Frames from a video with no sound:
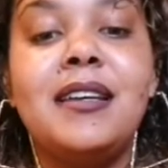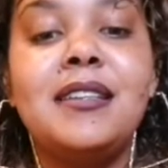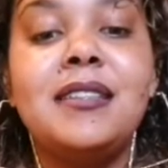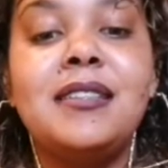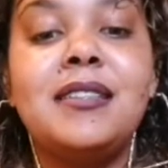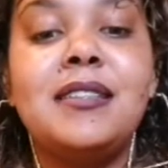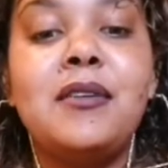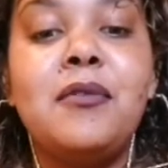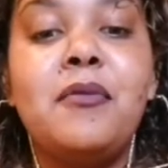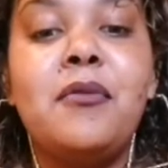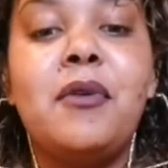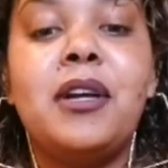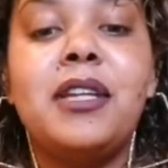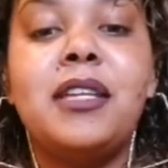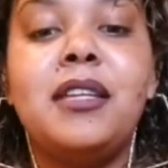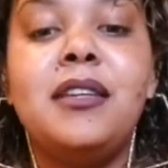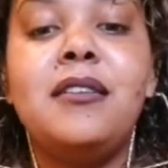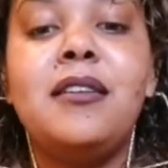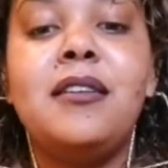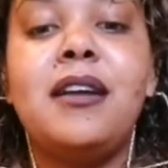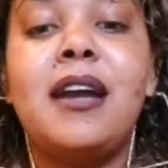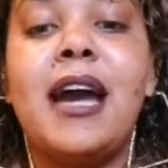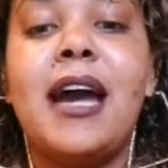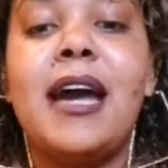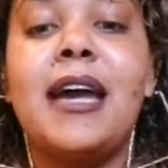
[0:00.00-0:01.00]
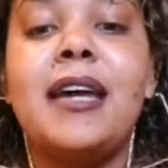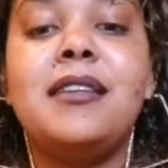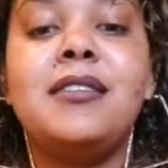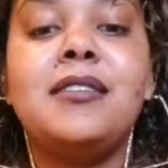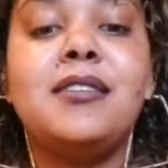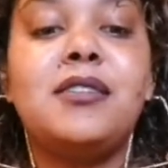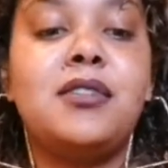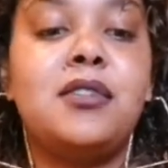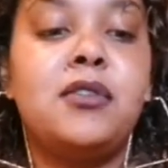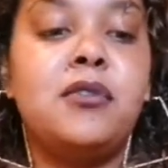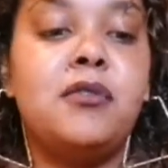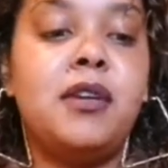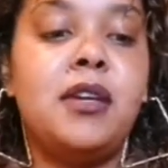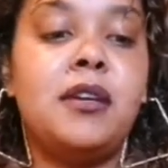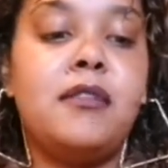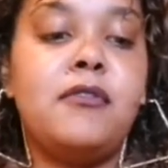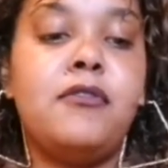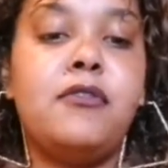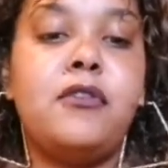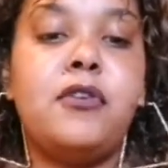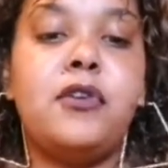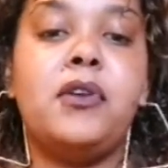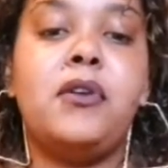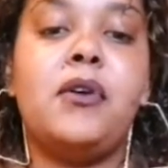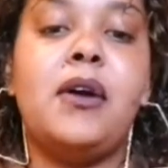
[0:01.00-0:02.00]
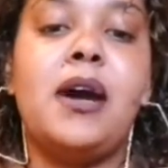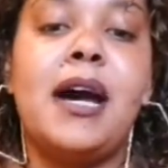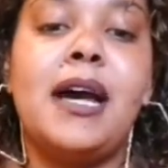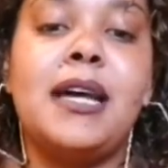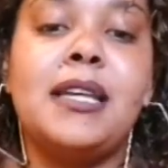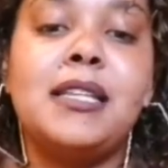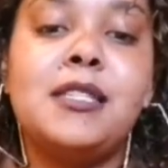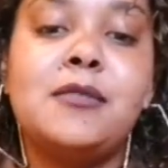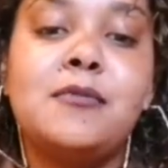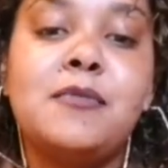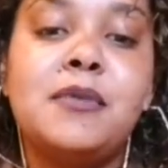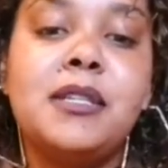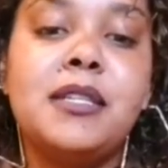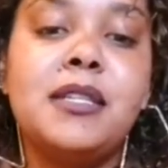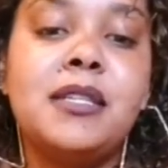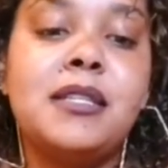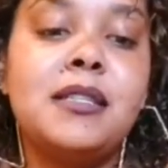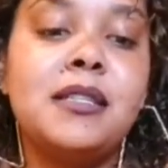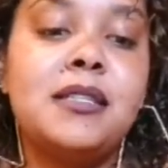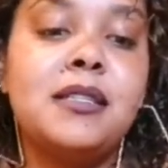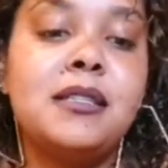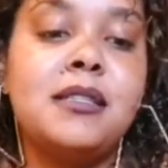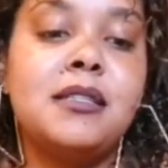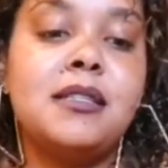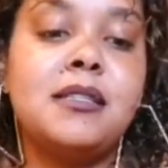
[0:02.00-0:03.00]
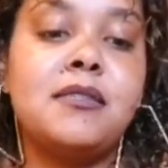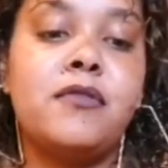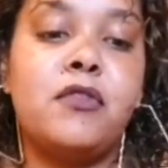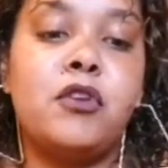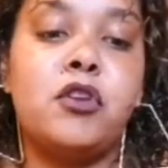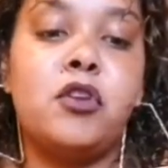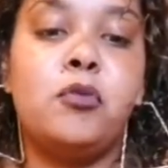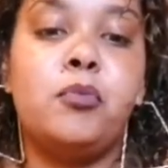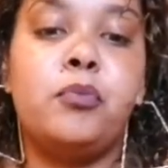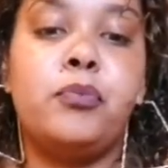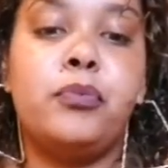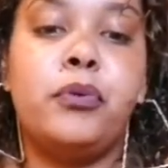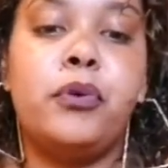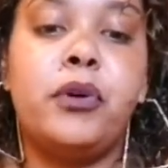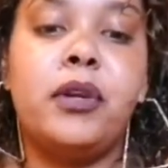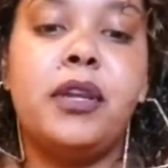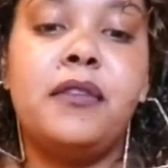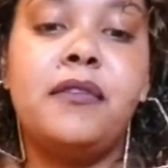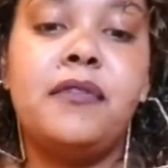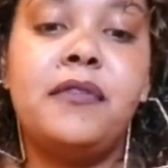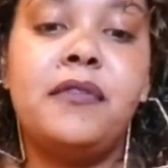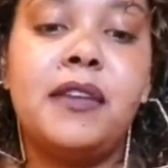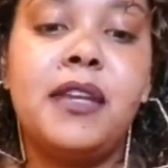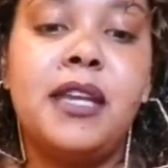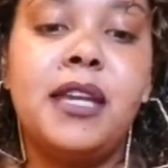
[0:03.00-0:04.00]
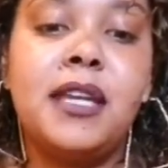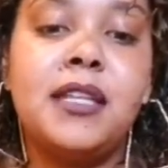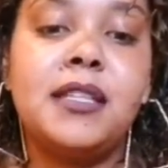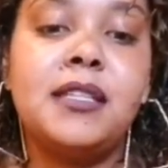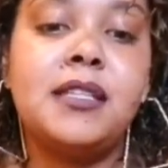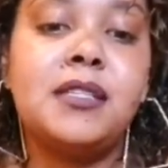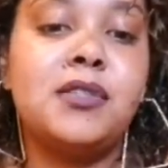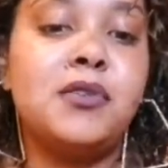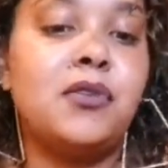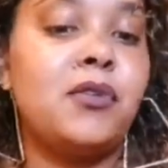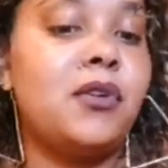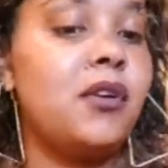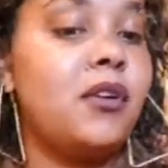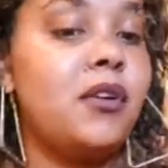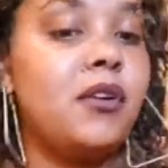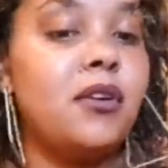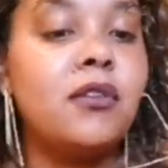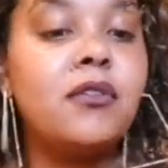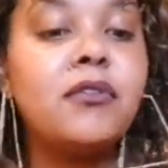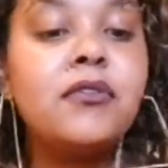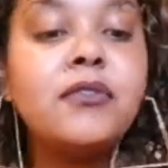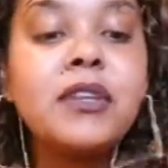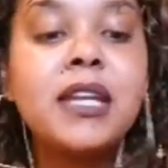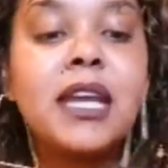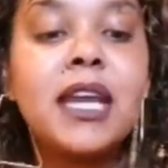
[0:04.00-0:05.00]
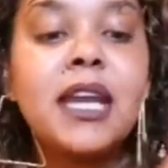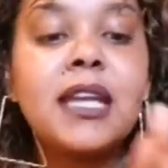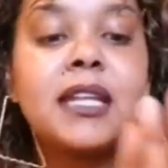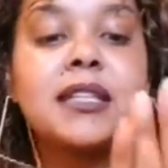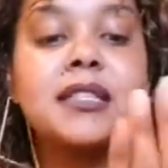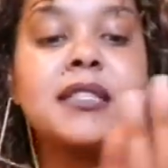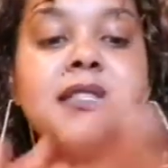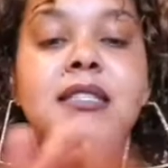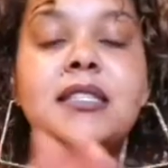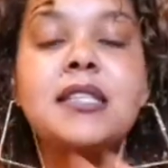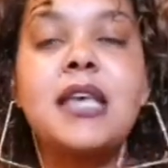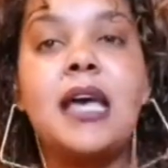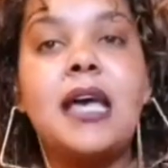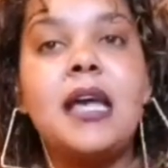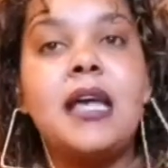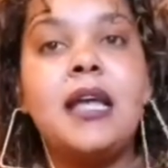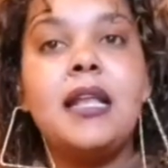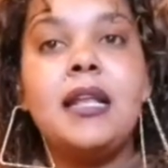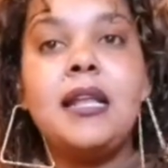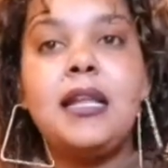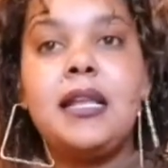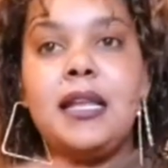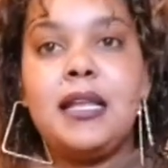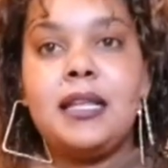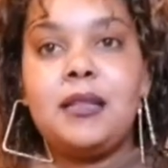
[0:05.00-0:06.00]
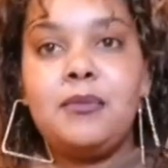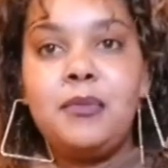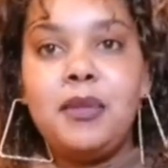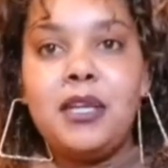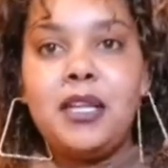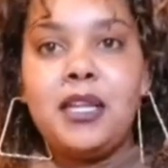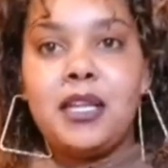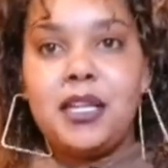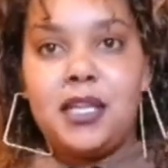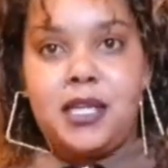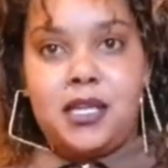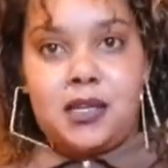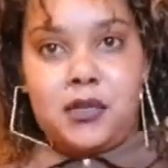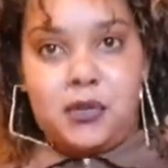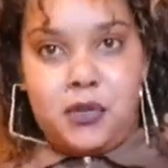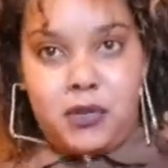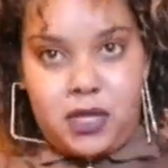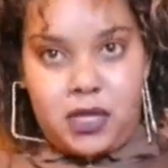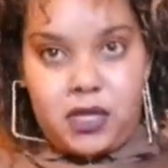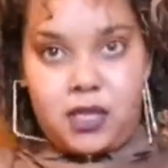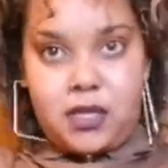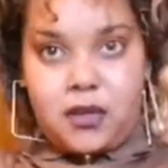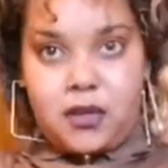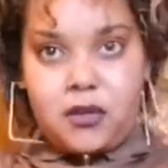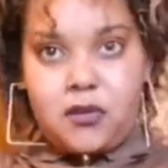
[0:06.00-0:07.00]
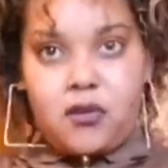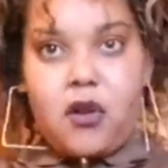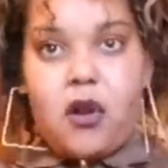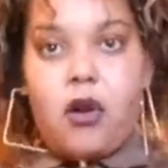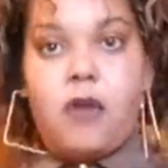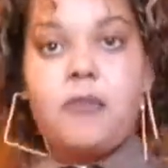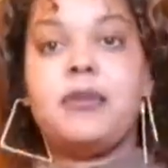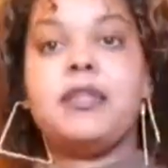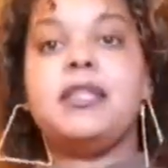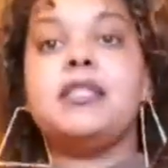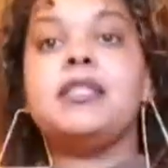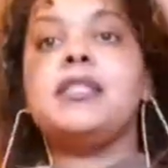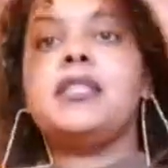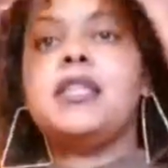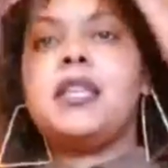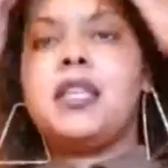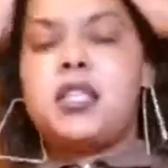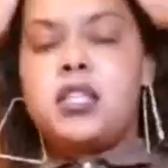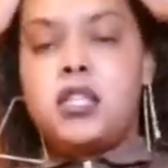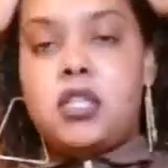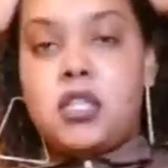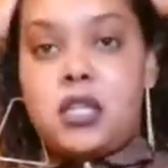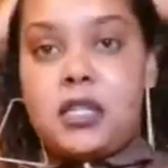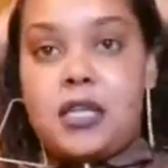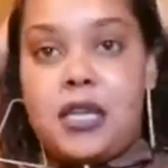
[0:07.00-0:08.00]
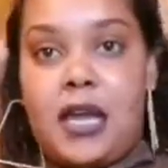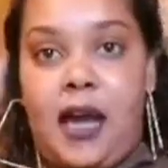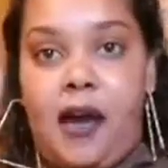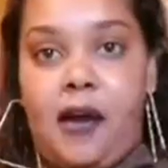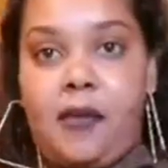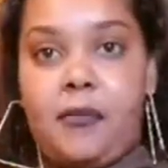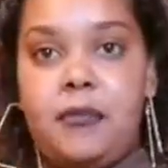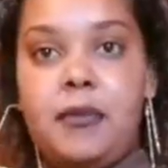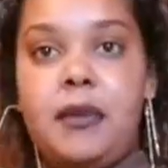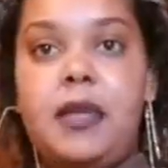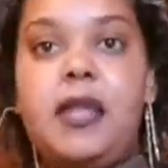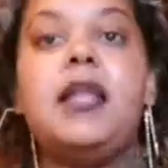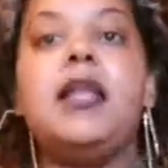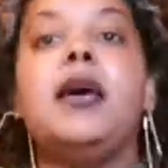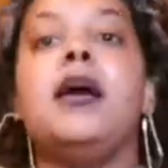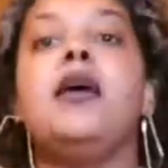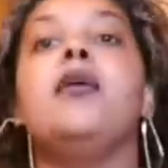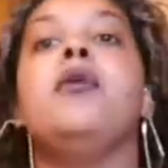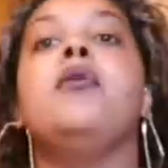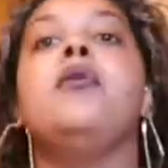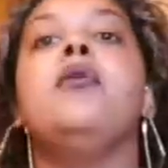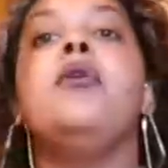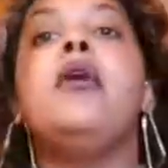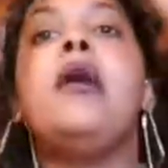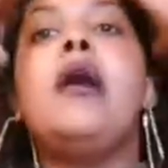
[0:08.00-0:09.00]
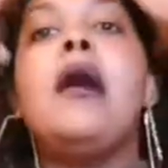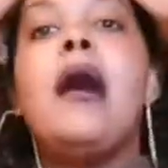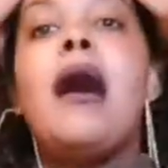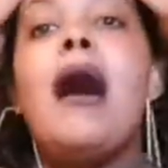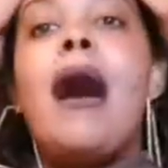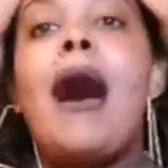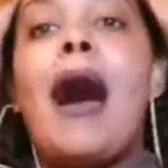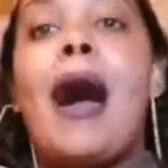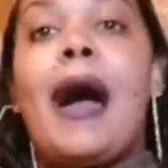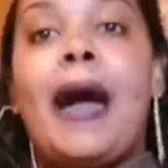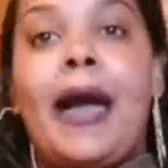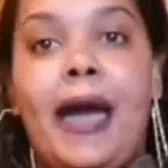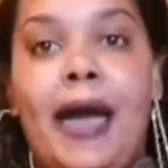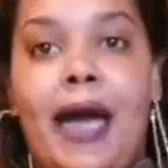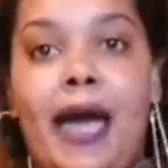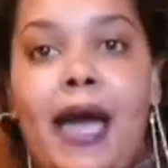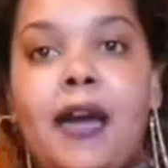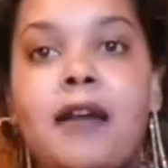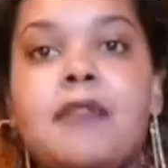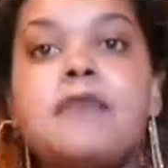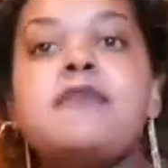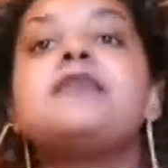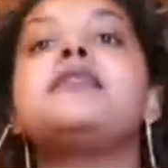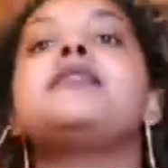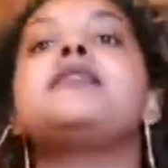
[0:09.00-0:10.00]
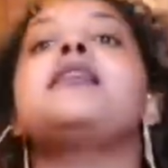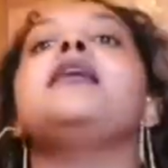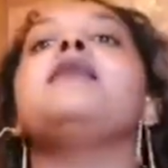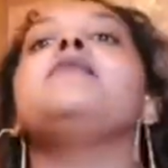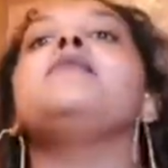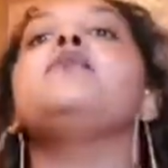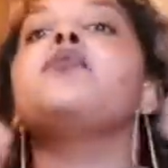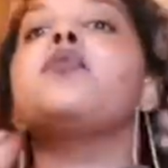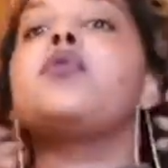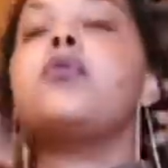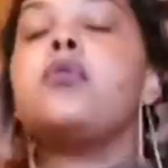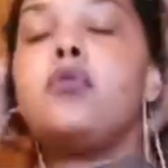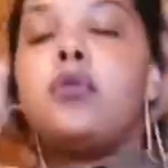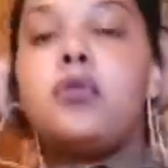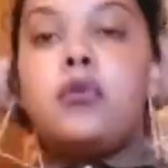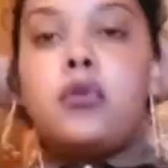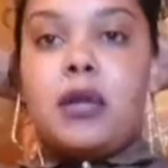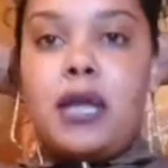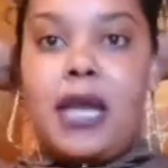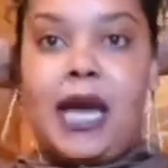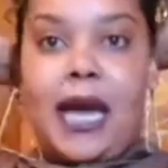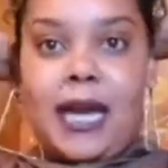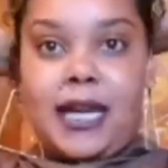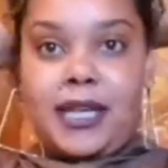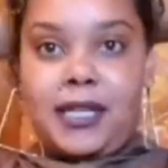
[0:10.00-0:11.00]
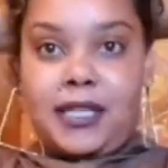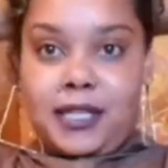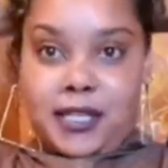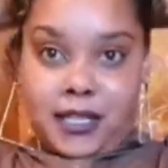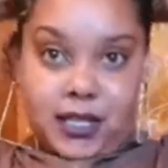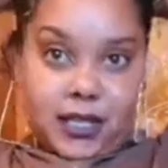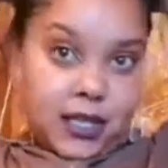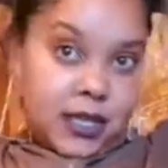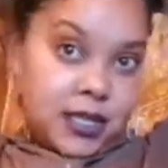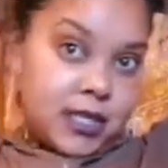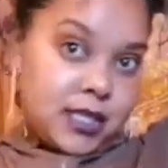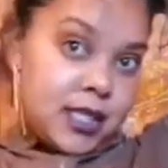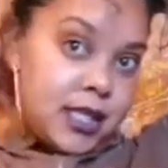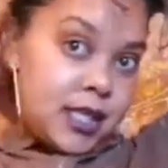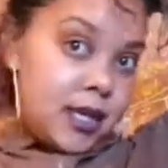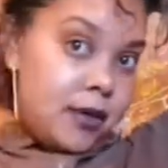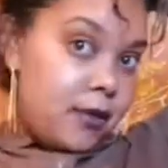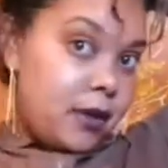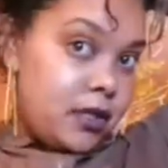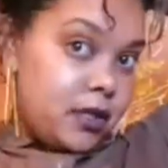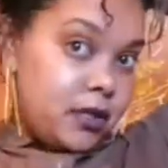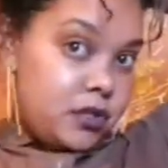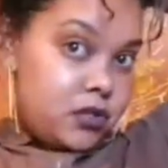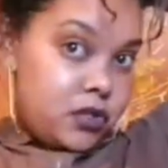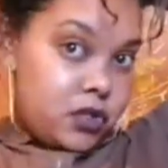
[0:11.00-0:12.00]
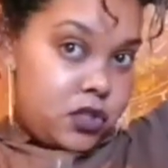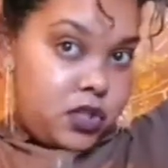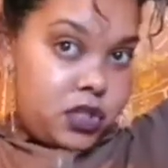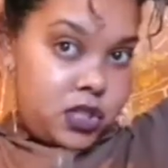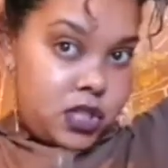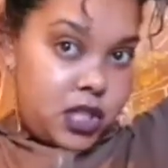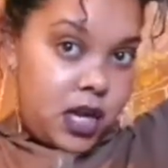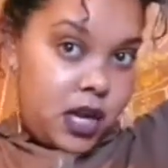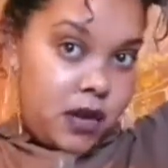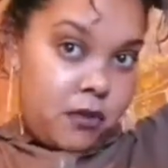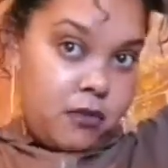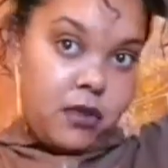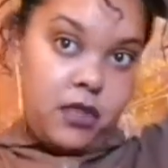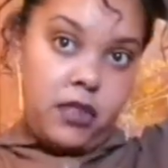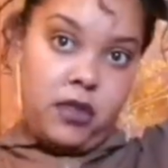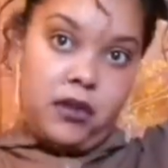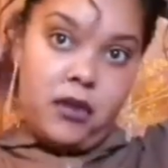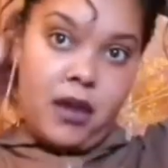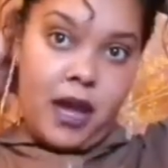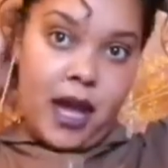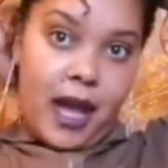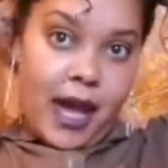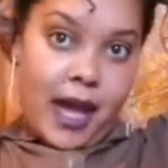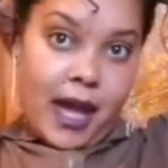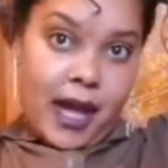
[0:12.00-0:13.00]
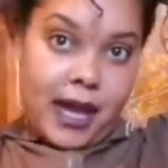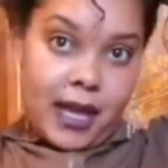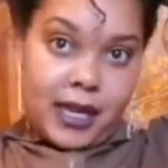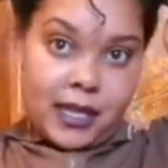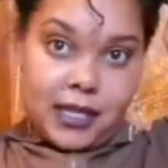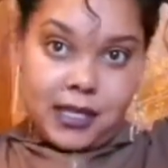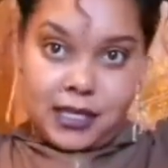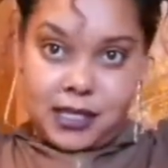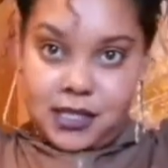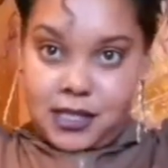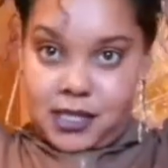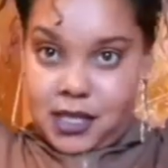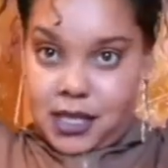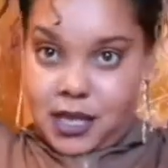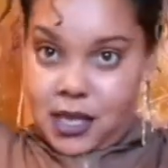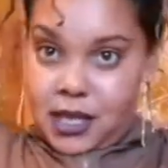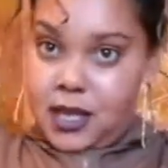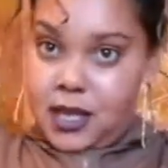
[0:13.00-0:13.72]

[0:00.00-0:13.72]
So what are you guys doing for your husbands, for your boyfriends, your girlfriends? Let me know in the comment section down below. I have some cool ideas that I wanted to share with you guys.